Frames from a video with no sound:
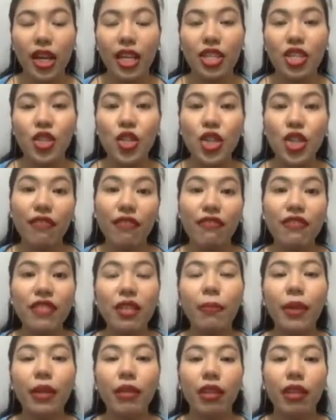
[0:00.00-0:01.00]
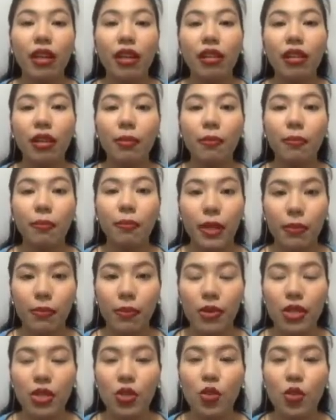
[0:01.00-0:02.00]
It serves a particular
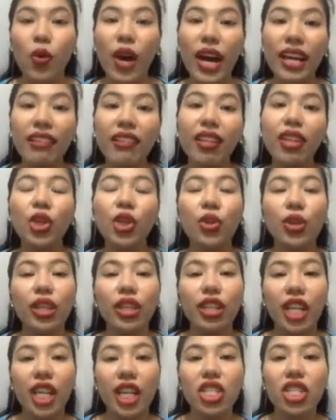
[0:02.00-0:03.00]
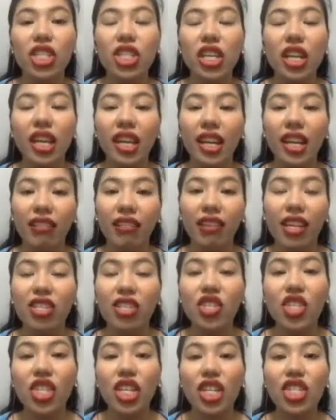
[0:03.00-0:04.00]
purpose. Why did you arrange it
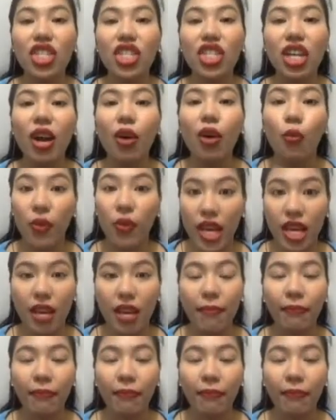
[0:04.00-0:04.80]
in such a way?